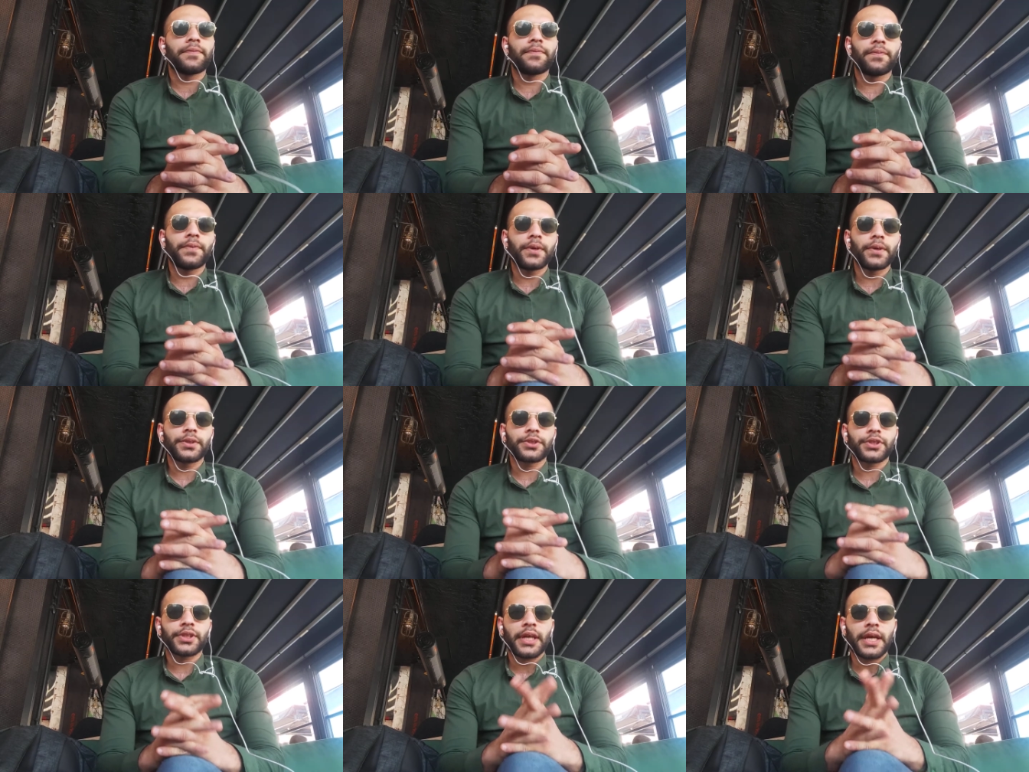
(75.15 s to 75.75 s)

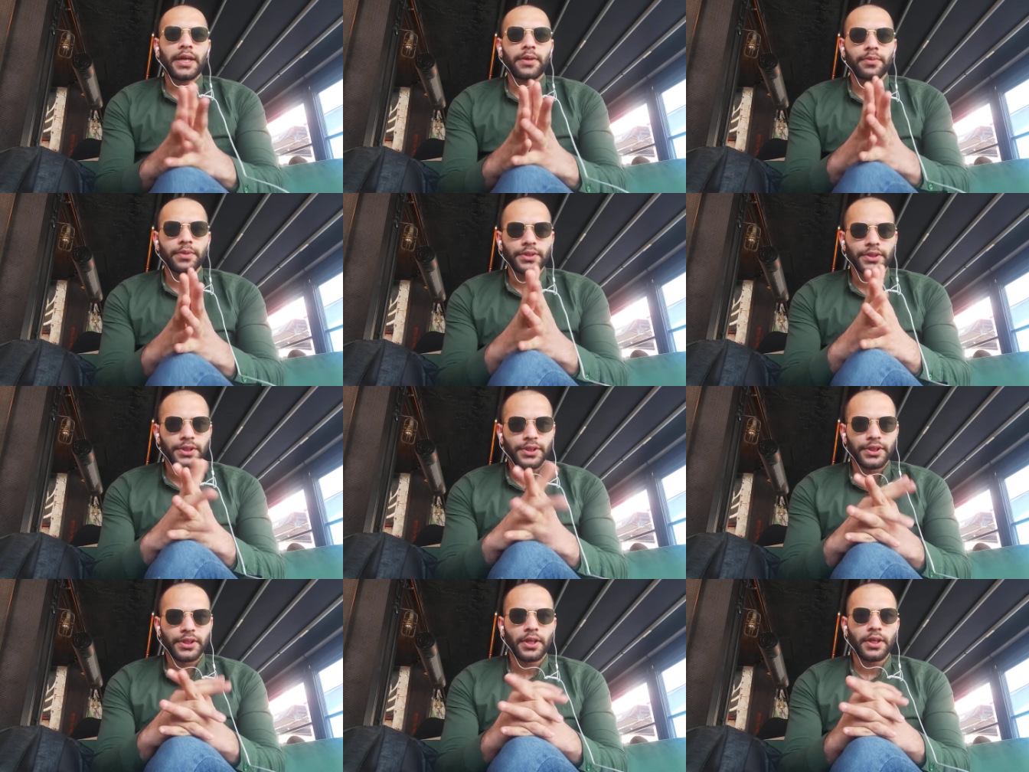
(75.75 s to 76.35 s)
First I
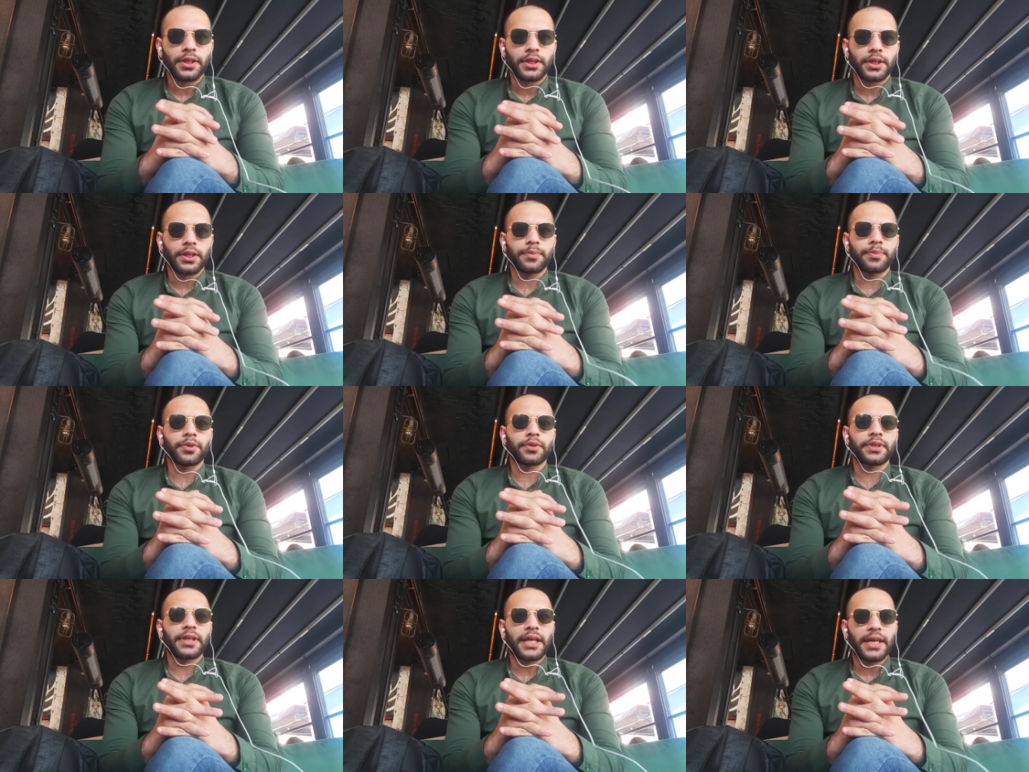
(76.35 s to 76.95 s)
want to talk
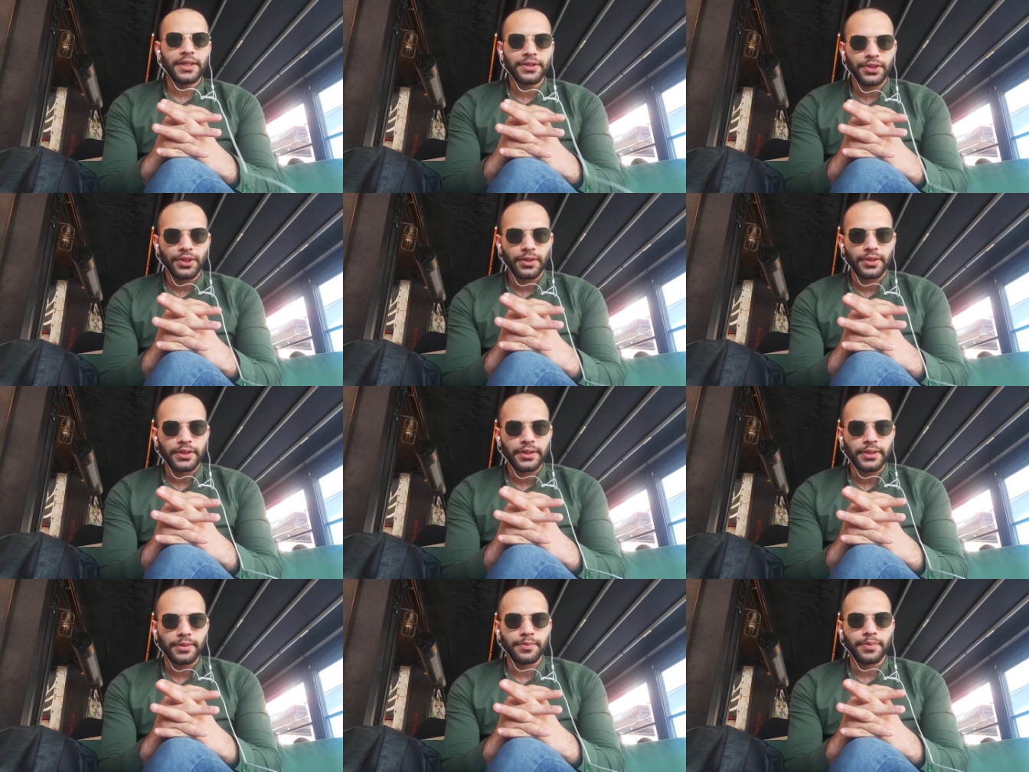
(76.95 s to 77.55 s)
about
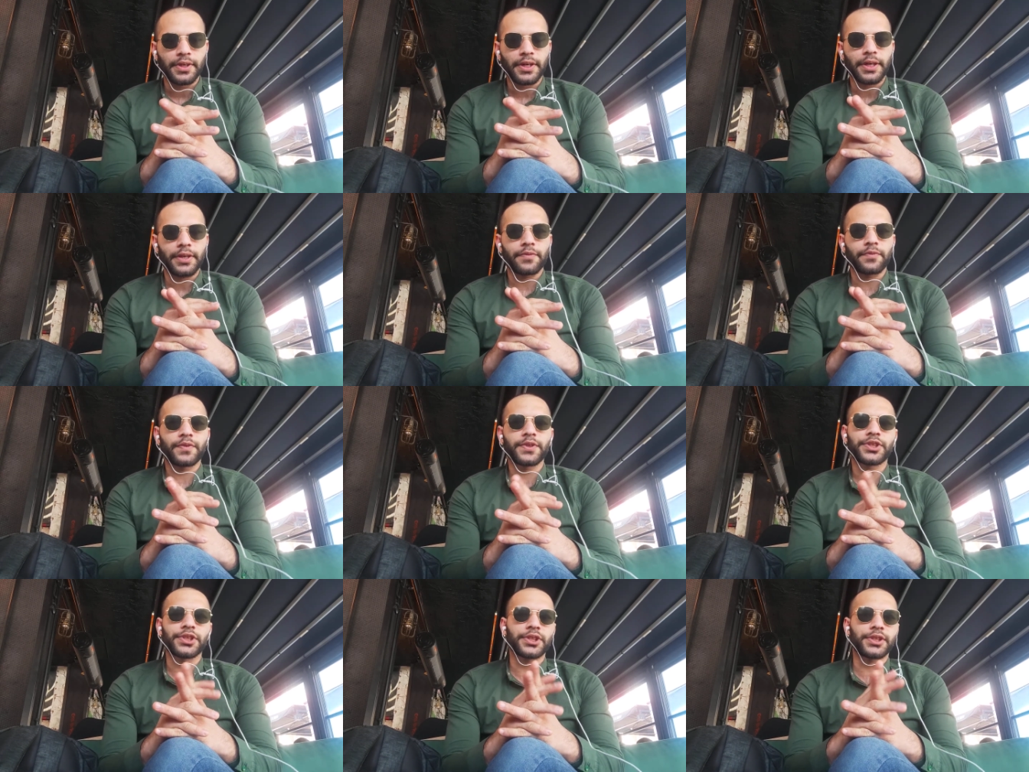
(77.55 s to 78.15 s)
eternal brain,
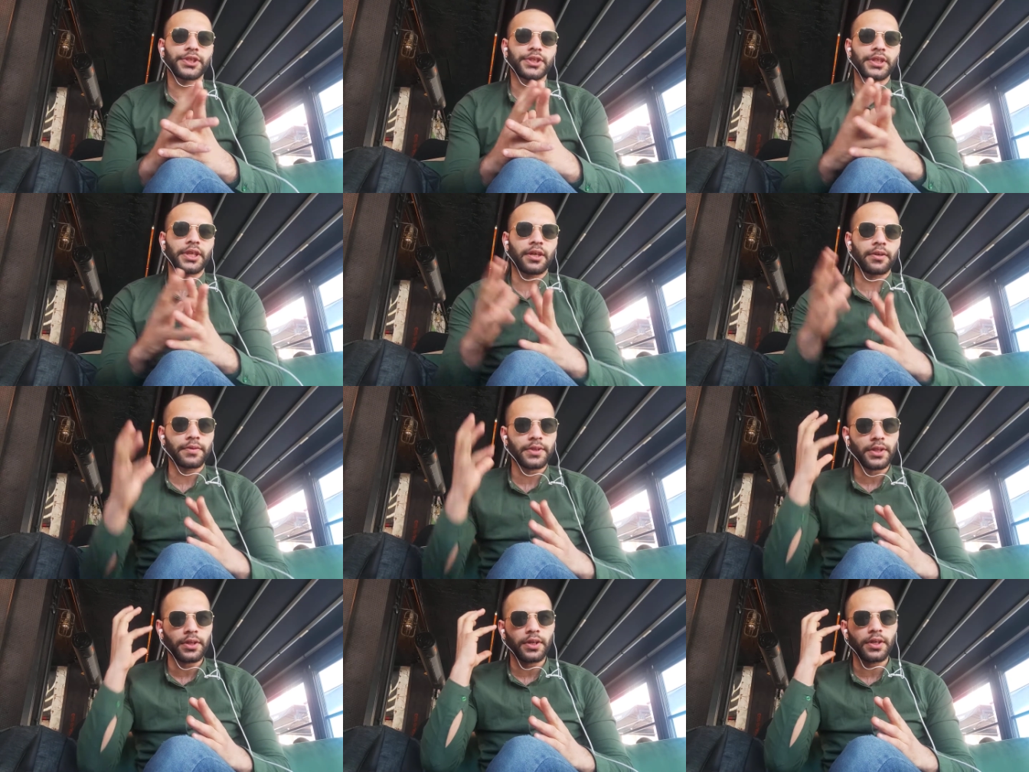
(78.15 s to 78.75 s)
which is
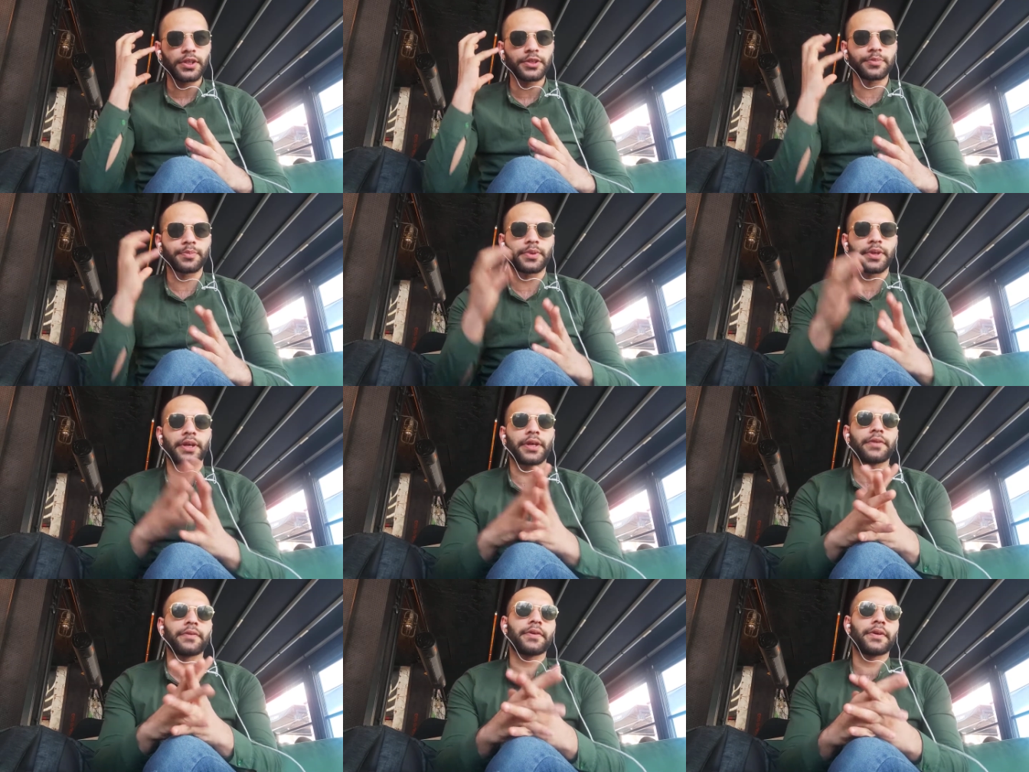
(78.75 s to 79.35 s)
our old
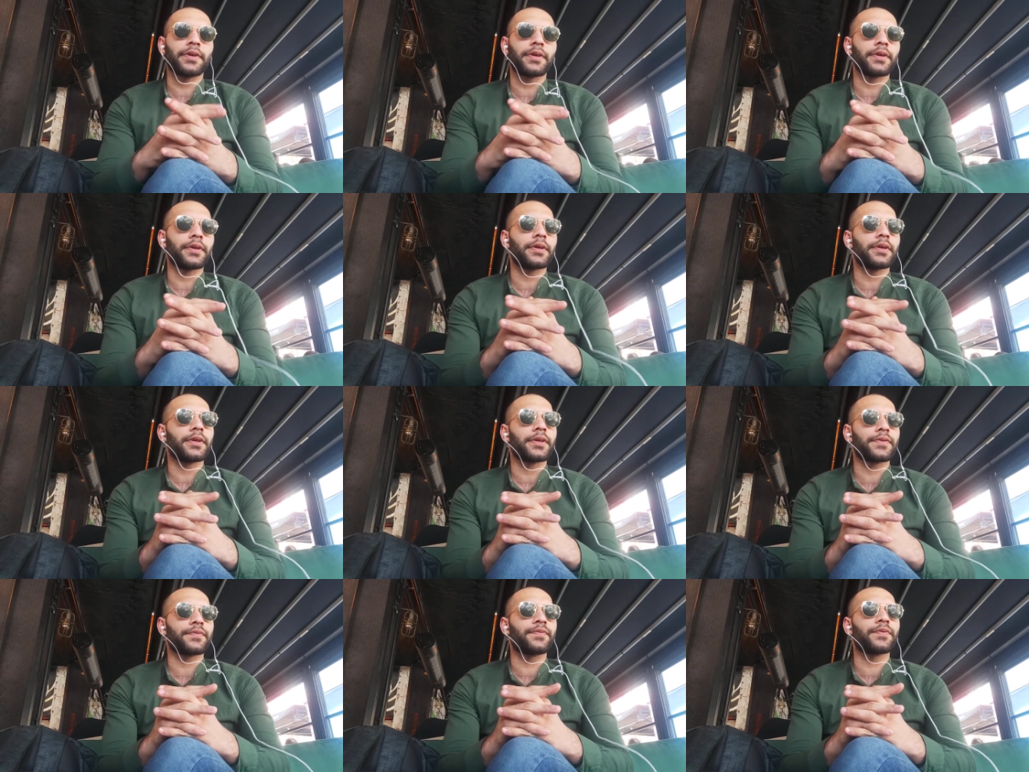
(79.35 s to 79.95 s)
brain.
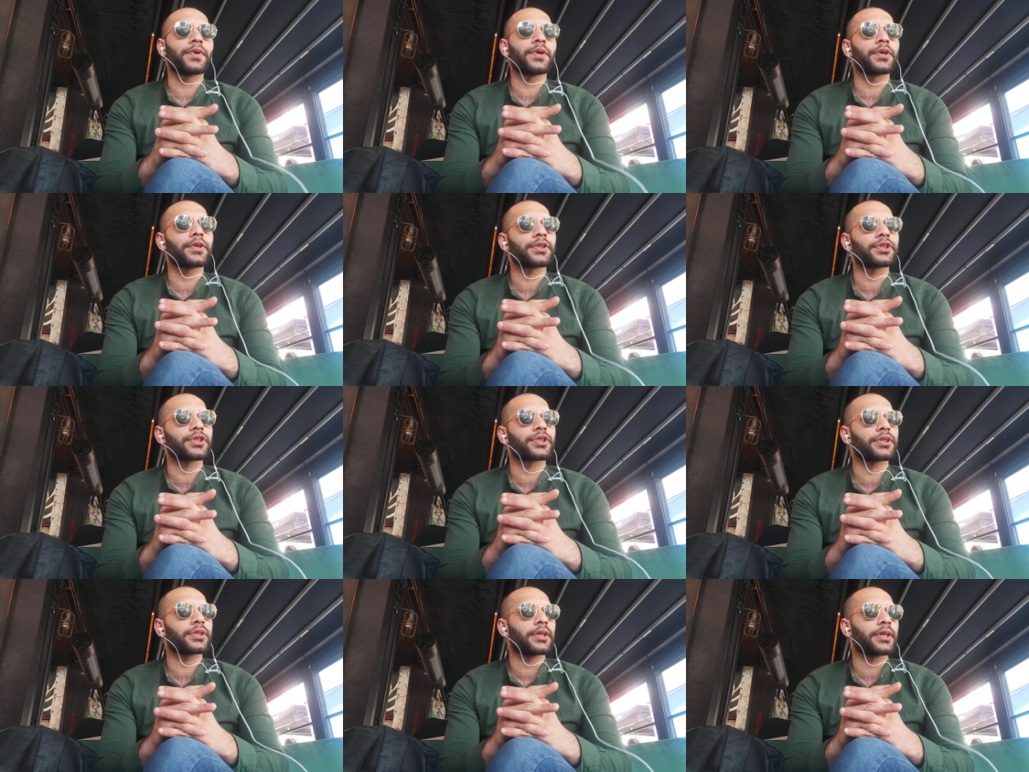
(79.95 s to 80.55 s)
It
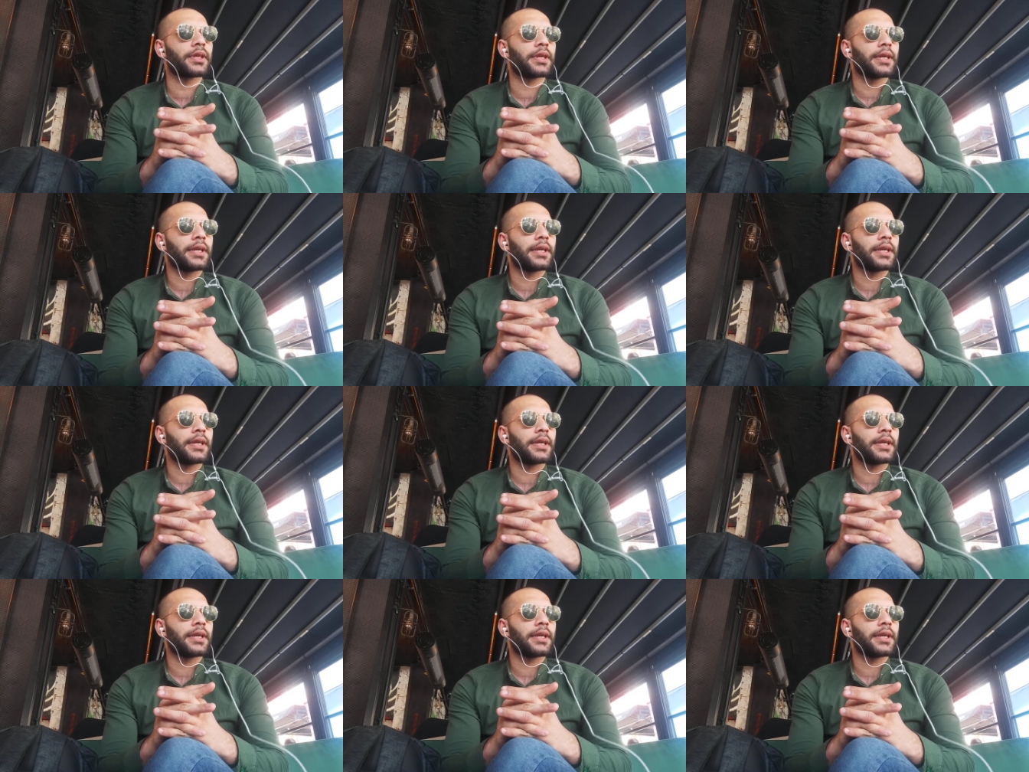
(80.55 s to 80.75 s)
works